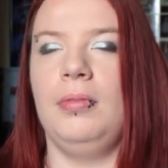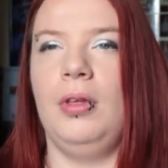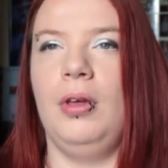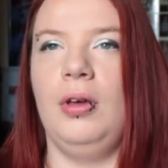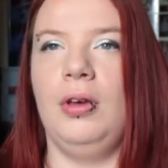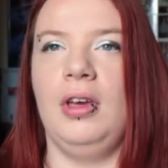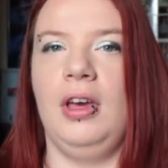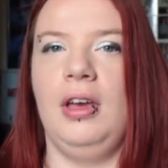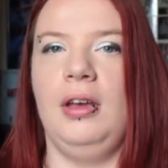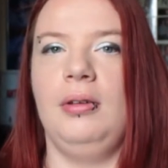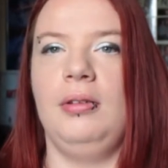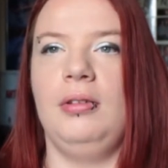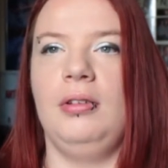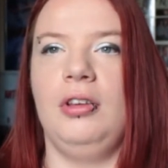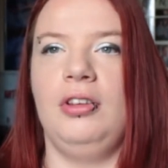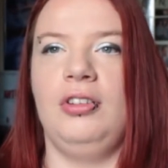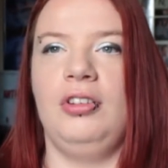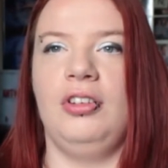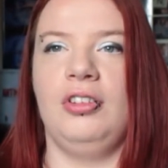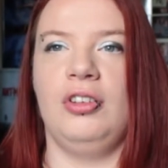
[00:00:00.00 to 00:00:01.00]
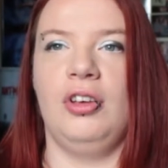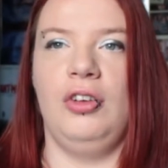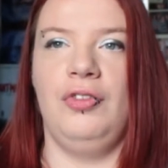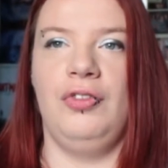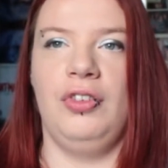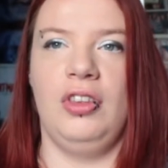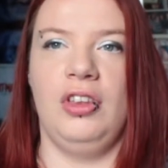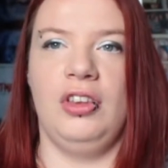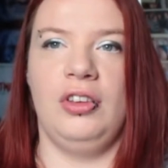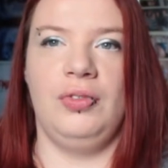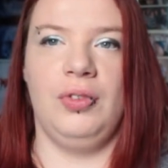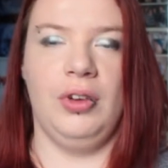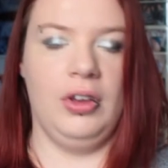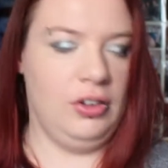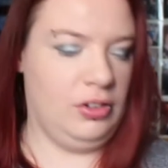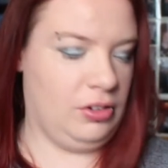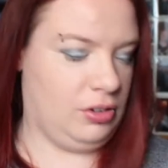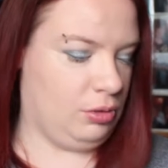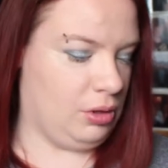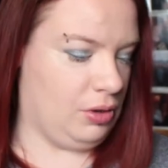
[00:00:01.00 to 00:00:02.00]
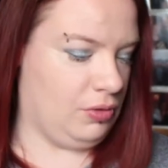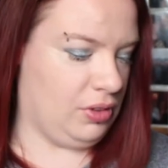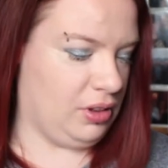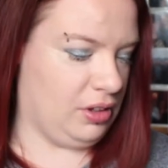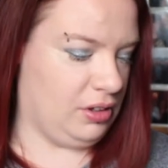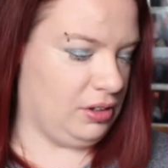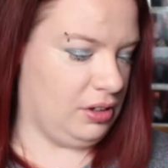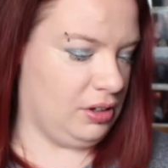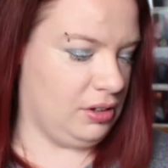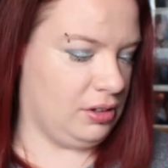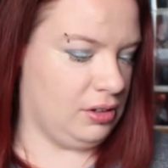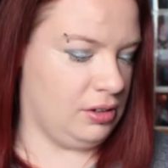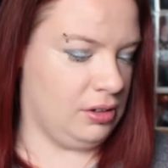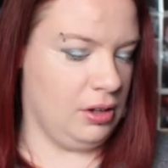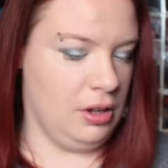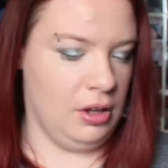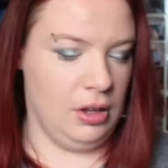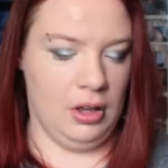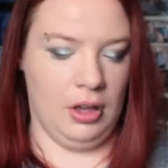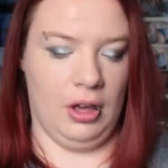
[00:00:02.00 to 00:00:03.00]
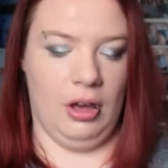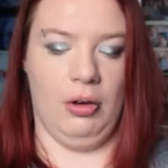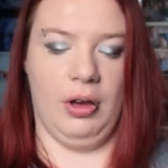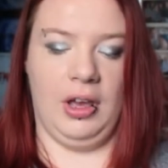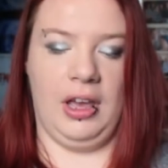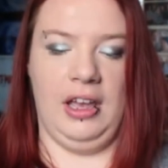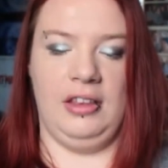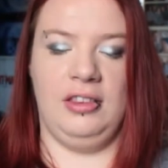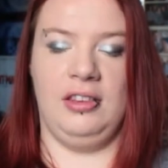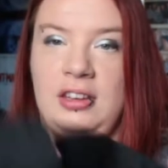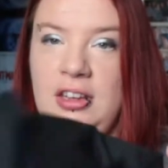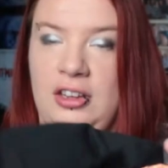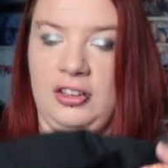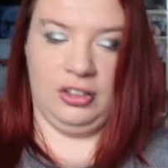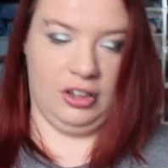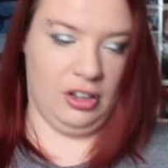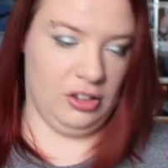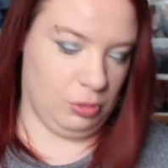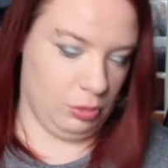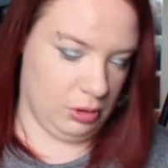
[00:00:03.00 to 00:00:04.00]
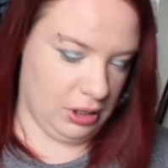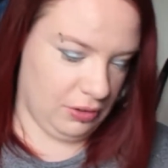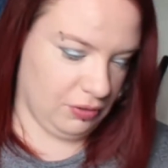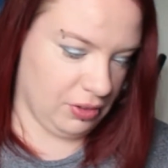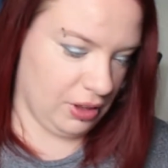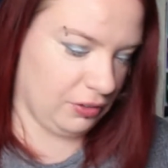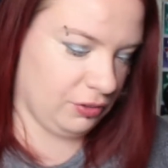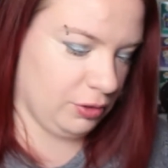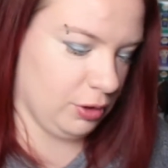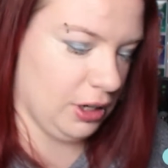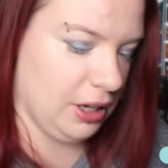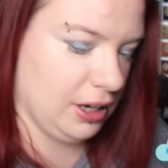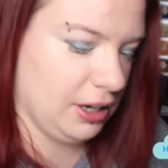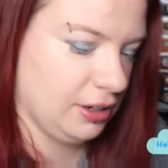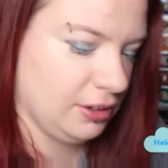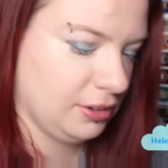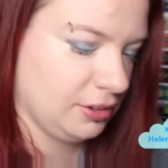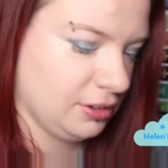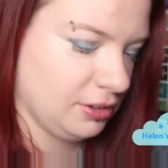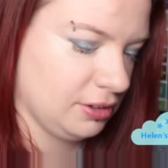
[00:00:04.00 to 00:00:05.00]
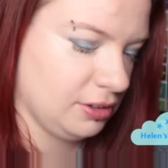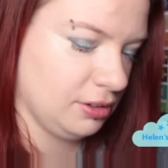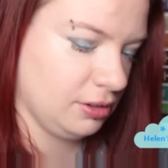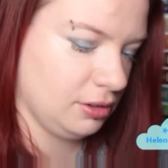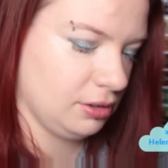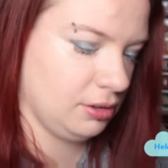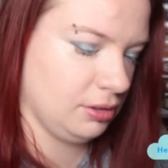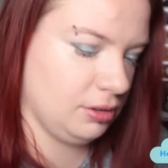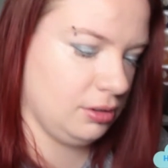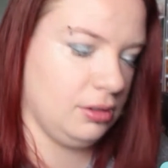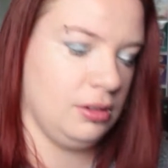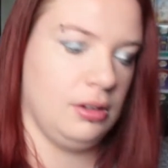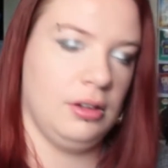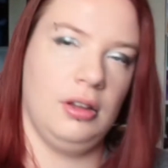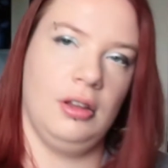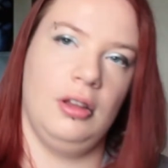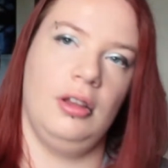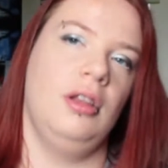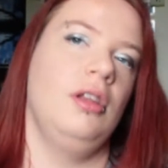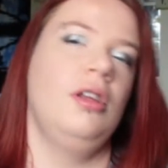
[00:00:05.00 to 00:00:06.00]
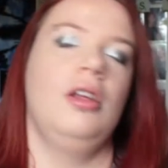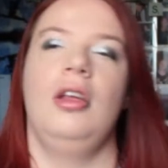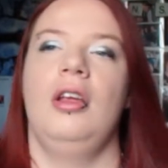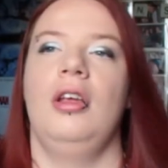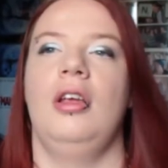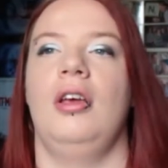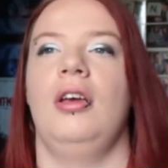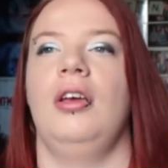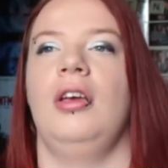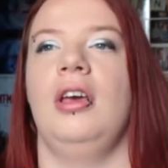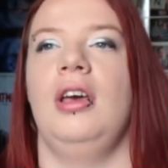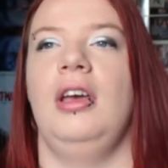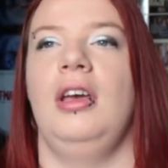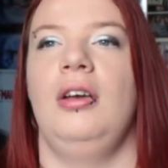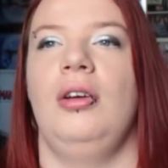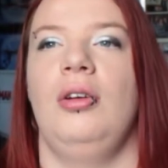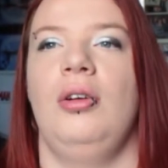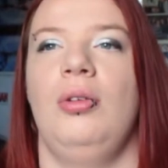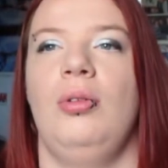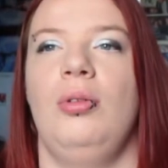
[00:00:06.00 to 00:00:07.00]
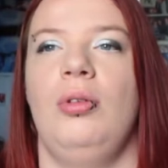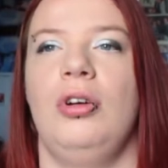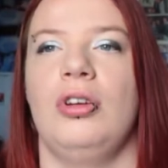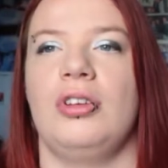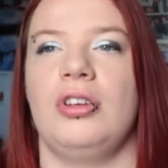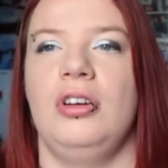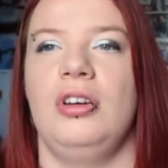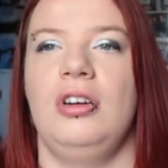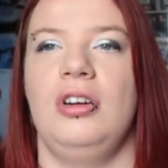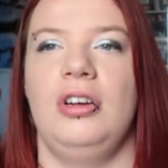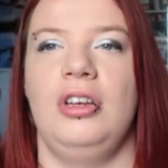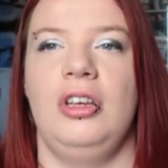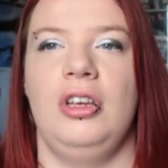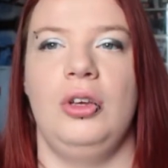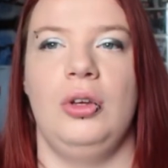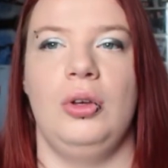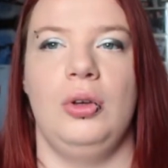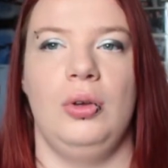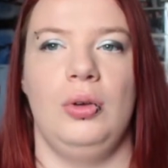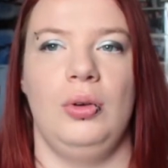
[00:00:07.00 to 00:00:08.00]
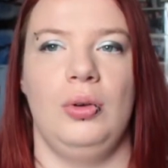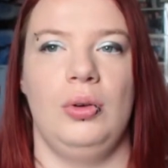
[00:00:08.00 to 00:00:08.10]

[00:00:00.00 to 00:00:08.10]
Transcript: Okay, let's just go for this first, whatever this is. Oh, okay, it's a t-shirt, so we'll leave that for last. Okay, what are you?